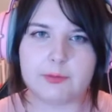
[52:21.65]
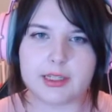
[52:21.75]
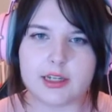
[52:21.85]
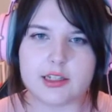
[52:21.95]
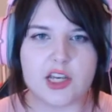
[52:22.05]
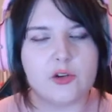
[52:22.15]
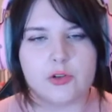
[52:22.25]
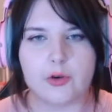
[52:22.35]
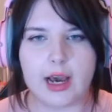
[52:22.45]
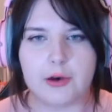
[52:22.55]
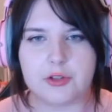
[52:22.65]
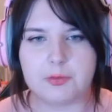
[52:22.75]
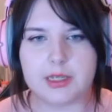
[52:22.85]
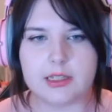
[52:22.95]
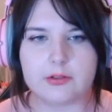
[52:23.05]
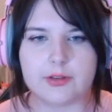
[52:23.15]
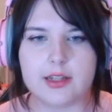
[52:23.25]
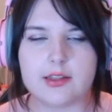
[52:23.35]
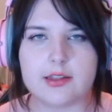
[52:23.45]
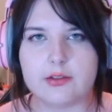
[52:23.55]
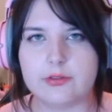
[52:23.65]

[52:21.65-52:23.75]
because I don't know how to be defensive.